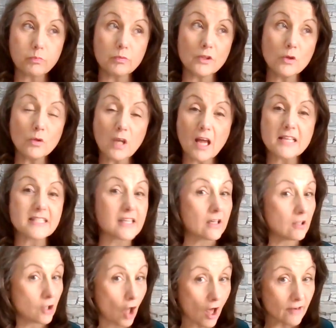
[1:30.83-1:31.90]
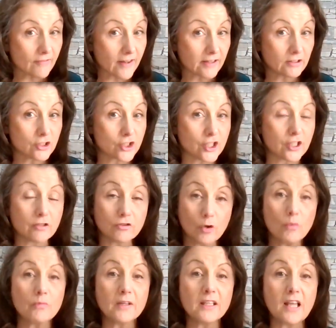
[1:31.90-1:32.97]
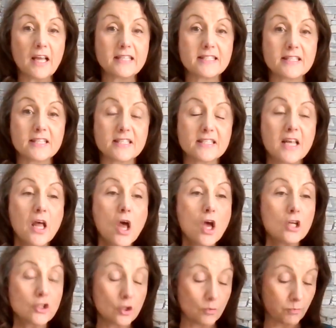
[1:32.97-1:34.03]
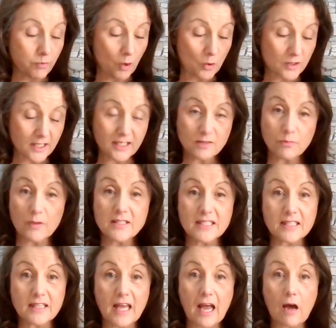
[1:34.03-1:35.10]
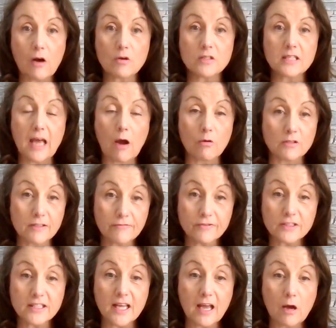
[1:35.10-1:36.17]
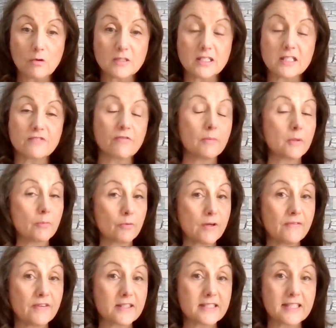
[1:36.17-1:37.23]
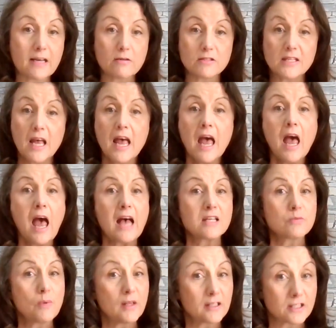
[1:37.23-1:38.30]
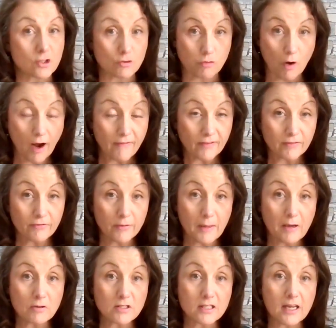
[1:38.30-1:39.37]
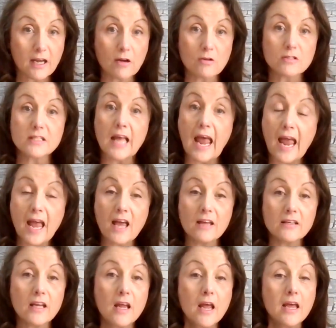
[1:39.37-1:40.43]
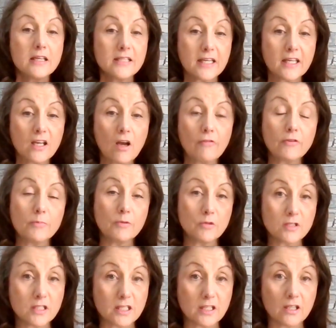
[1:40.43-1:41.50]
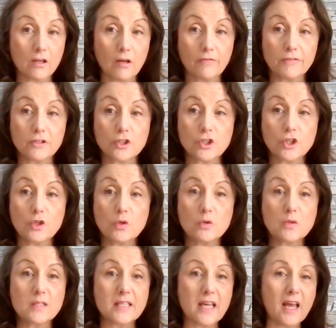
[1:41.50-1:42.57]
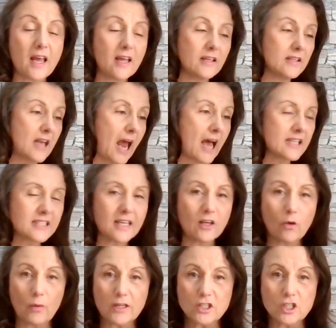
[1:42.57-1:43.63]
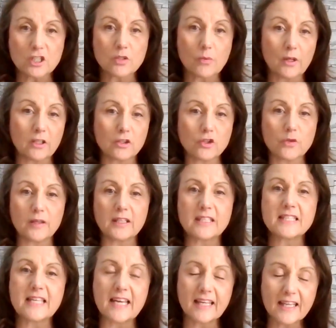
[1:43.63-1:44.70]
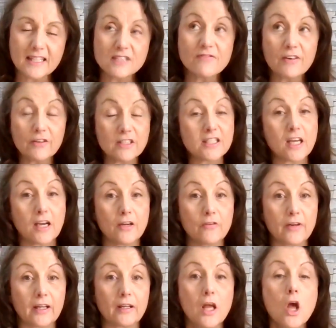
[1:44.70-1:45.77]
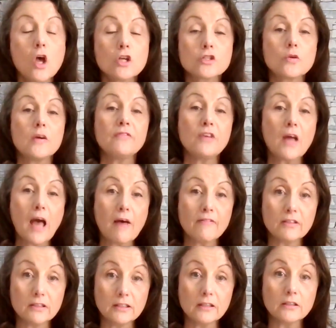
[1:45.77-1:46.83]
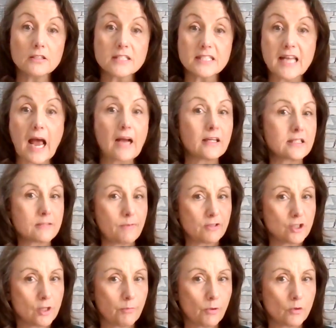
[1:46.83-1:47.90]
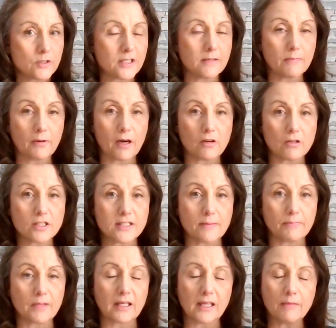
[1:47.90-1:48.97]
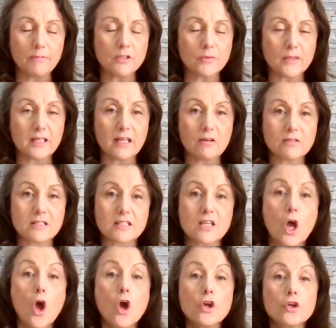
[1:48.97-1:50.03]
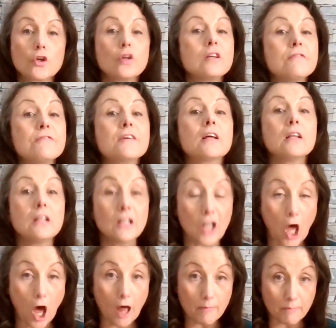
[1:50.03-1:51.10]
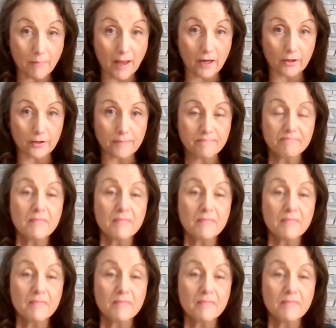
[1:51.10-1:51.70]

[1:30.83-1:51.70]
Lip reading: utilizing a lot of energy, you don't realize this, to process what's in the house, how different the house is from the previous house, as well as driving from house to house and taking off your boots, taking off your shoes, and asking questions while you're doing this. It gets very tiring. So if you have a little snack, especially a protein bar or something in between houses, you're going to feel a lot better.